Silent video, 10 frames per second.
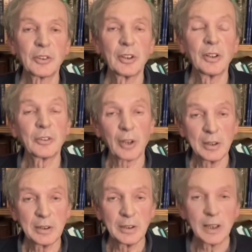is I
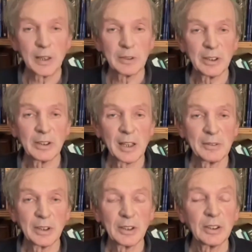know Levin
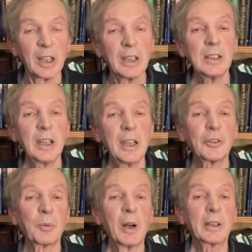Levin, and
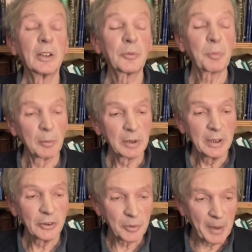his work is probably
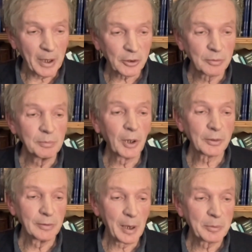he's the best
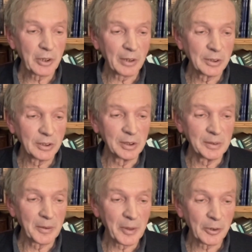modern representative
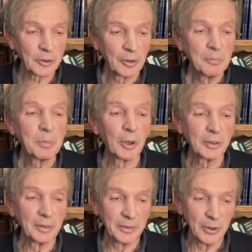of this point
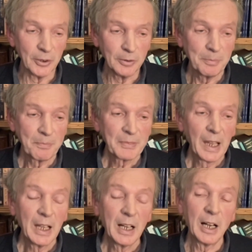of view.
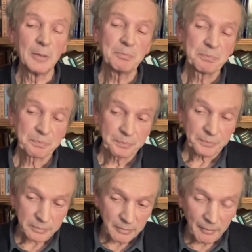Um,
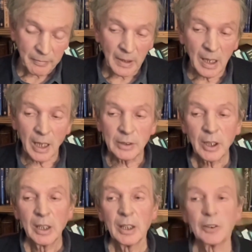and
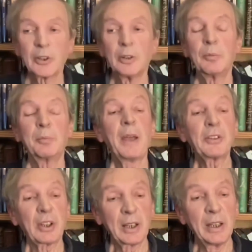so basically,